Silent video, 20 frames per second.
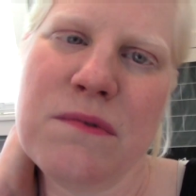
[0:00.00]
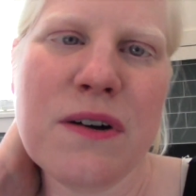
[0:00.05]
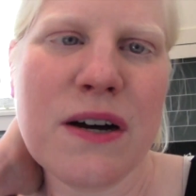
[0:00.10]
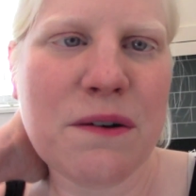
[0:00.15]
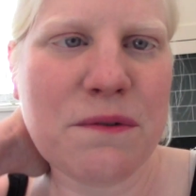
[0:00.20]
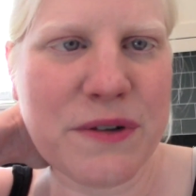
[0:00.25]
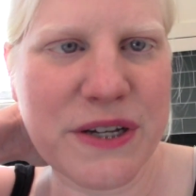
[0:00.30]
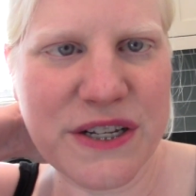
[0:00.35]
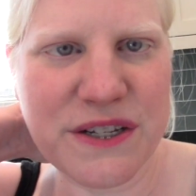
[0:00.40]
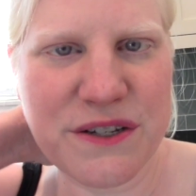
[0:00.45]

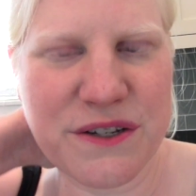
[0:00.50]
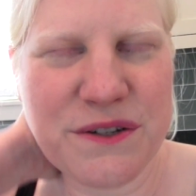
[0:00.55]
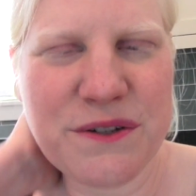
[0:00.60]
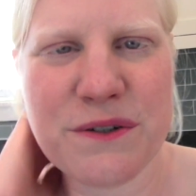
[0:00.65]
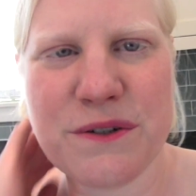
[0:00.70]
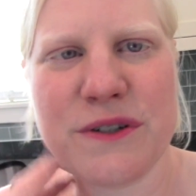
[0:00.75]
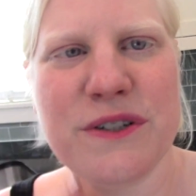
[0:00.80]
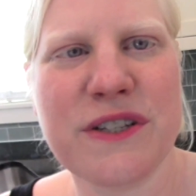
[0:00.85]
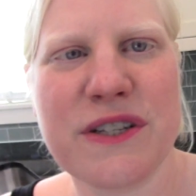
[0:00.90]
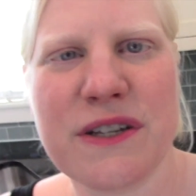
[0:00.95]
what we
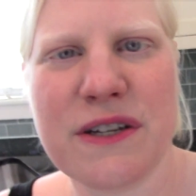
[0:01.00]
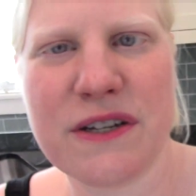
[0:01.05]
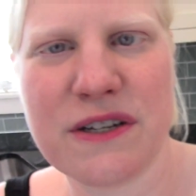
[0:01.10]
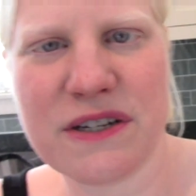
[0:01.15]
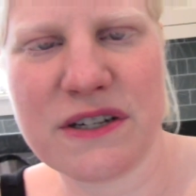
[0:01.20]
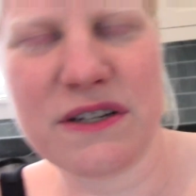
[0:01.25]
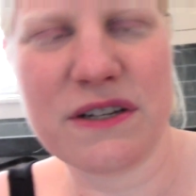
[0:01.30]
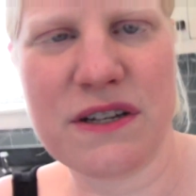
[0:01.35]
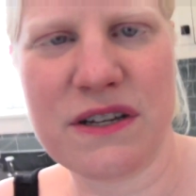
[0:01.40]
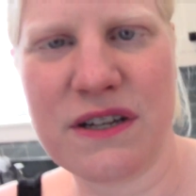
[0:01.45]
do
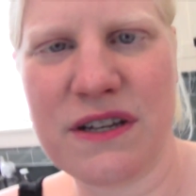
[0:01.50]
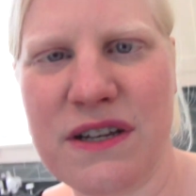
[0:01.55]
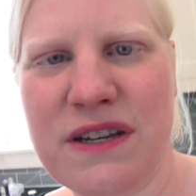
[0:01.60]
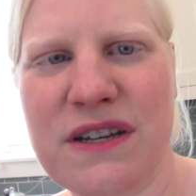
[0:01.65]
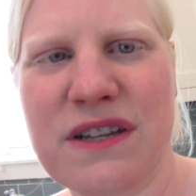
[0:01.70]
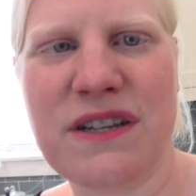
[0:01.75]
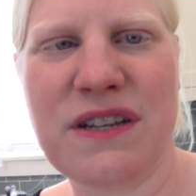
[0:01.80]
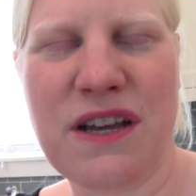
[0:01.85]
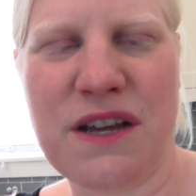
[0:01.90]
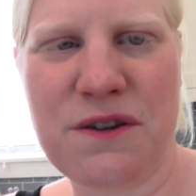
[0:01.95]
to
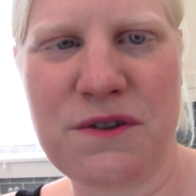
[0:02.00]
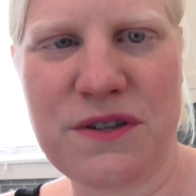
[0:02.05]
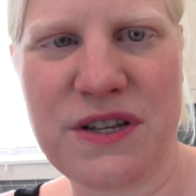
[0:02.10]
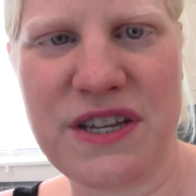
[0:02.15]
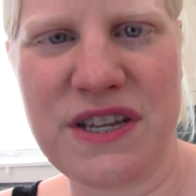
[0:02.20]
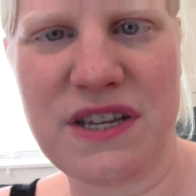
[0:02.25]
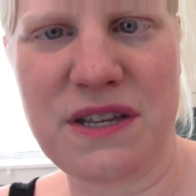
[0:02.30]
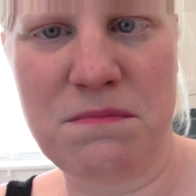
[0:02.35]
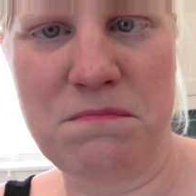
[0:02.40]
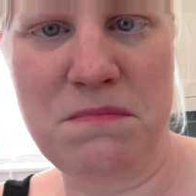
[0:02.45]
not only
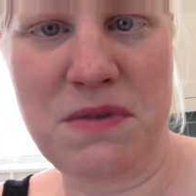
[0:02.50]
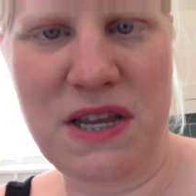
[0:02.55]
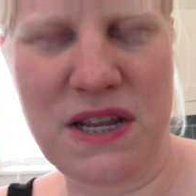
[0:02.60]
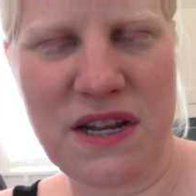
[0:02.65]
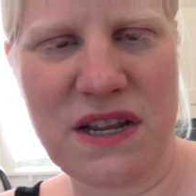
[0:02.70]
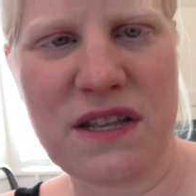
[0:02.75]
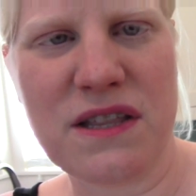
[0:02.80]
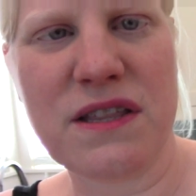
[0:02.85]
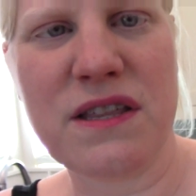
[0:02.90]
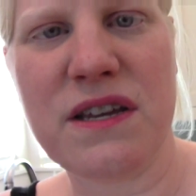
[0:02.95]
in
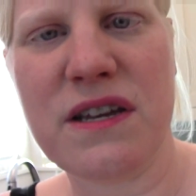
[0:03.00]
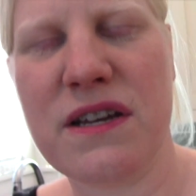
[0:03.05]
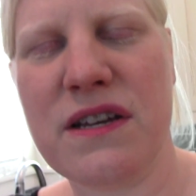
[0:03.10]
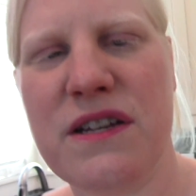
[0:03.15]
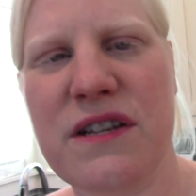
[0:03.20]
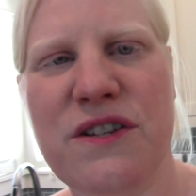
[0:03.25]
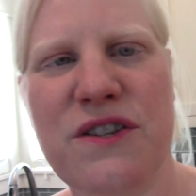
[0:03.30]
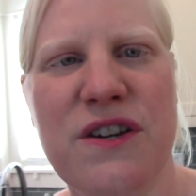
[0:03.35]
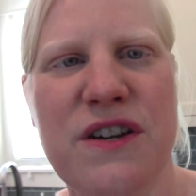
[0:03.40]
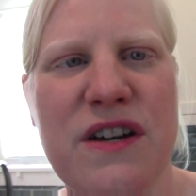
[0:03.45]
meeting
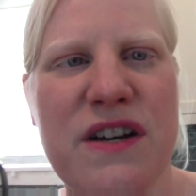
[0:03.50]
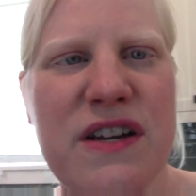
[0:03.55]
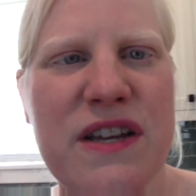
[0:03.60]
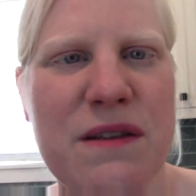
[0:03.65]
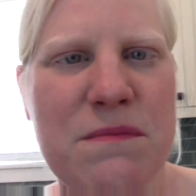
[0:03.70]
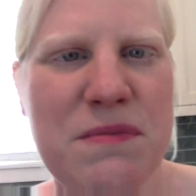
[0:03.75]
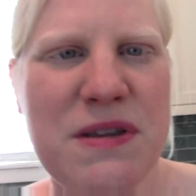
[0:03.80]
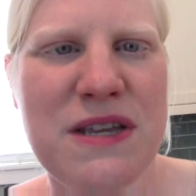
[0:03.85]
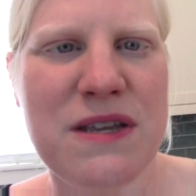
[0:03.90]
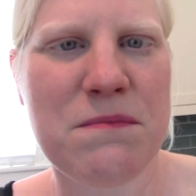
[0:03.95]
the dog
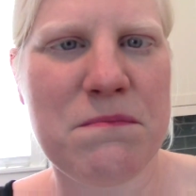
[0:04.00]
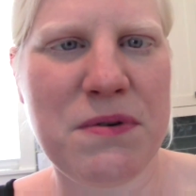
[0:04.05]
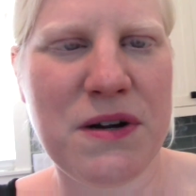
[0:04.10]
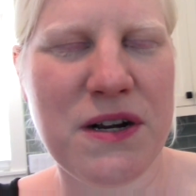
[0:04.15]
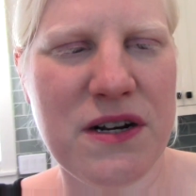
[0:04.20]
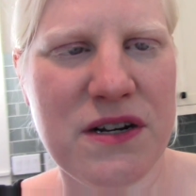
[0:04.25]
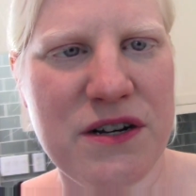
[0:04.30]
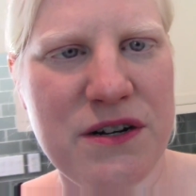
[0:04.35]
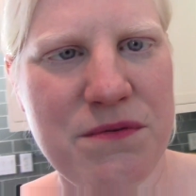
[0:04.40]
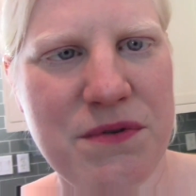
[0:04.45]
and being
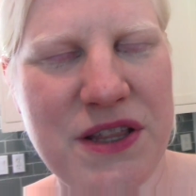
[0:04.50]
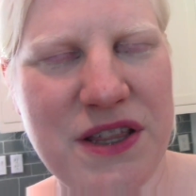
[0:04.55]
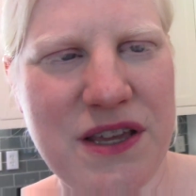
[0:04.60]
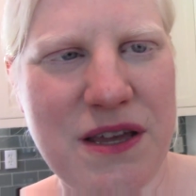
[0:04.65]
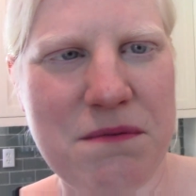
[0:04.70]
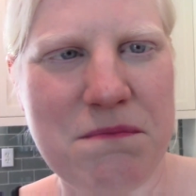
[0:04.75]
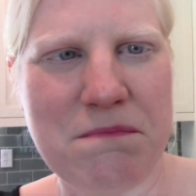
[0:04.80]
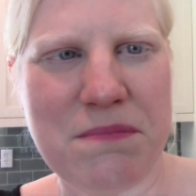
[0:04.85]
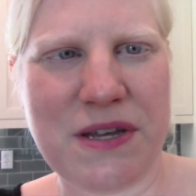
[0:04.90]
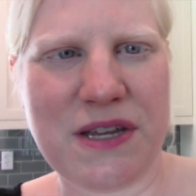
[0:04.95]
partnered with
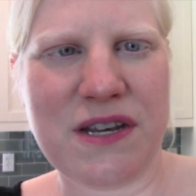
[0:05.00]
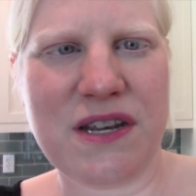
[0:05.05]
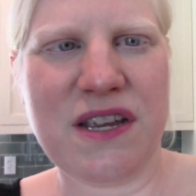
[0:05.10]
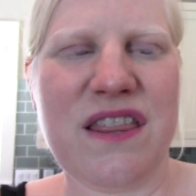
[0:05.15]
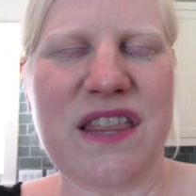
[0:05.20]
them, but